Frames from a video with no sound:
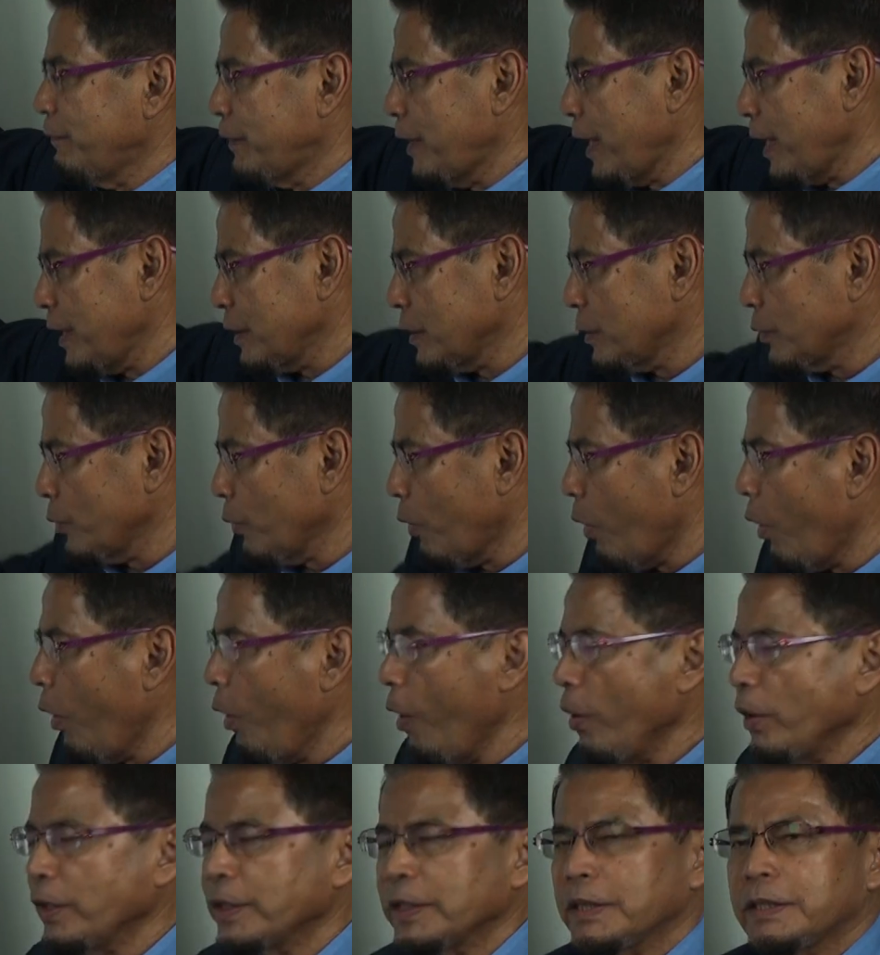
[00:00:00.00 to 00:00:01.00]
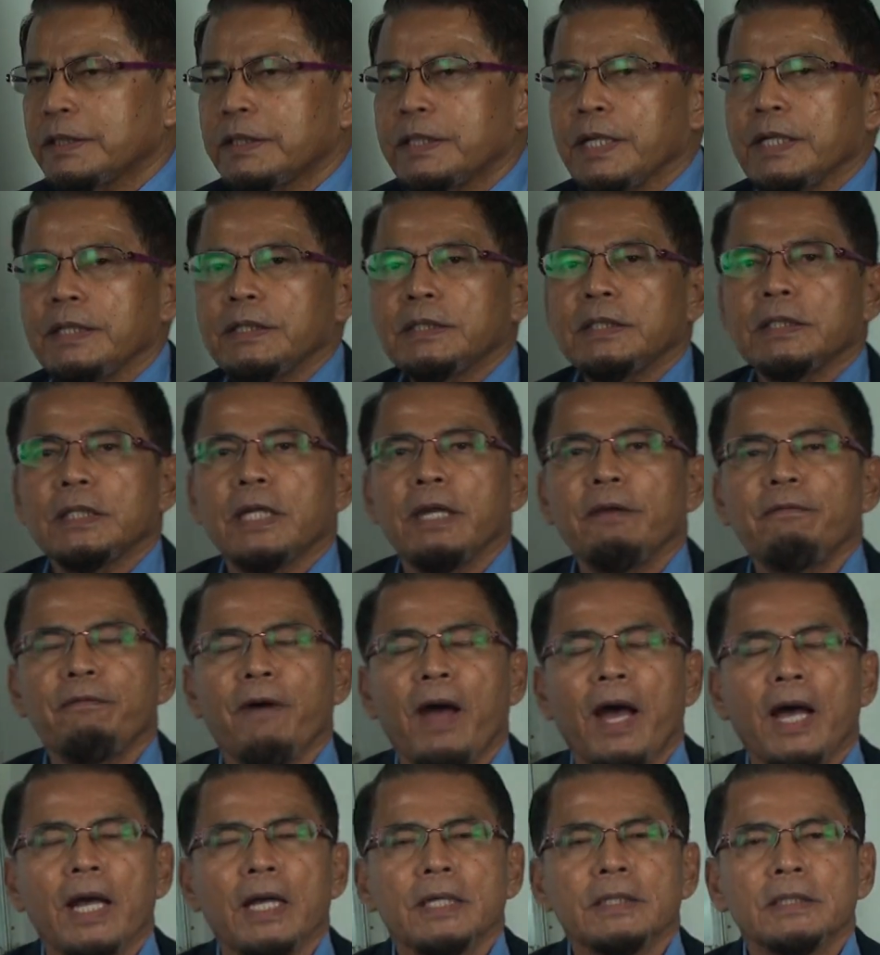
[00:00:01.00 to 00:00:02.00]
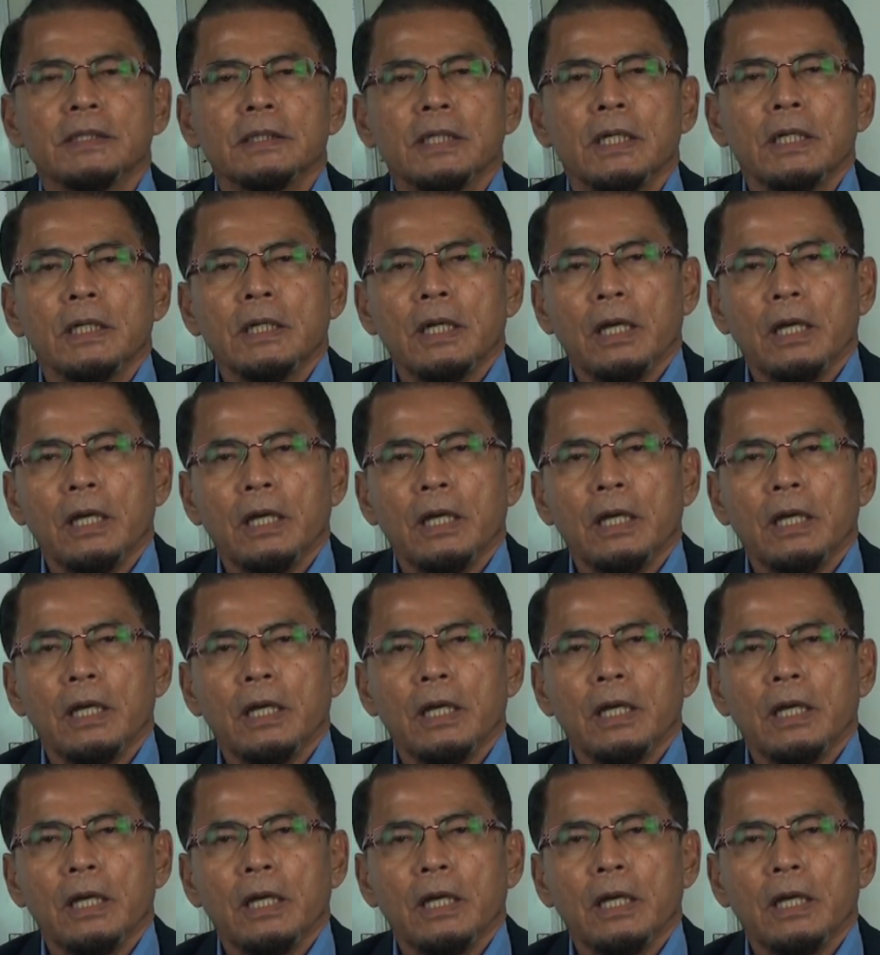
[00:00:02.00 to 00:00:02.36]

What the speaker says: tests. So all these things give us